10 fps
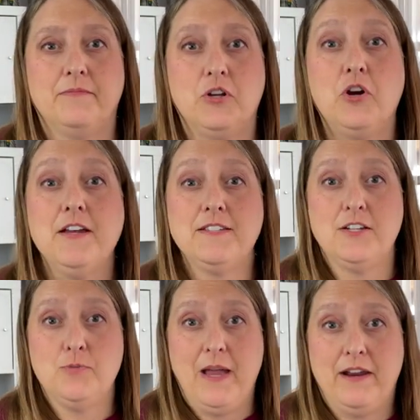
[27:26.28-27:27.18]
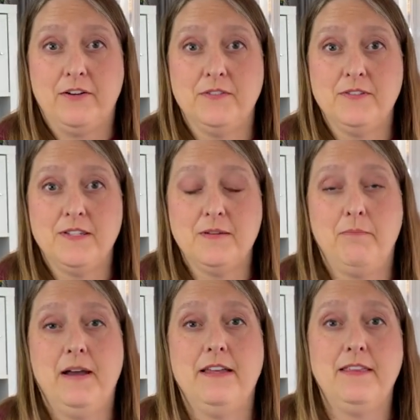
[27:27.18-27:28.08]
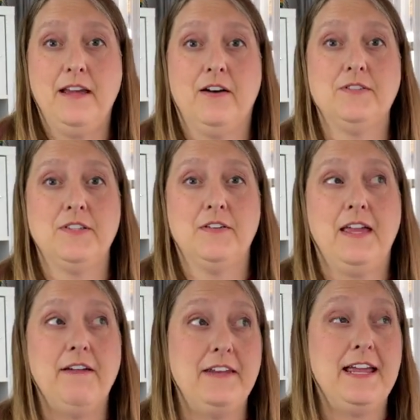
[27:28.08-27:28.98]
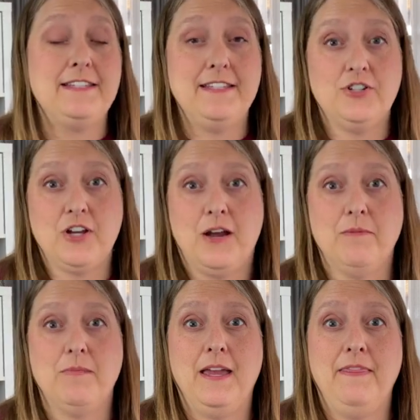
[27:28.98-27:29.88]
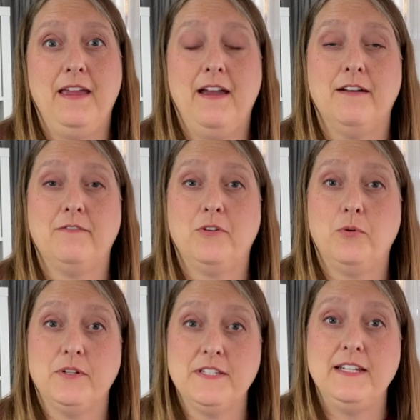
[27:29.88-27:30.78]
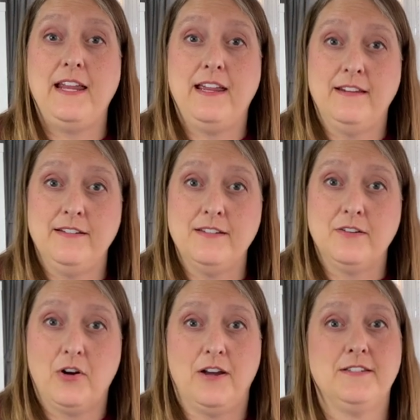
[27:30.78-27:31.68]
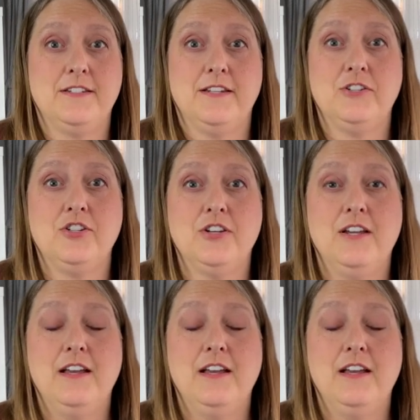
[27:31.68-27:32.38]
cross stitch patterns, but they have an Etsy shop, and they have quilting and cross stitch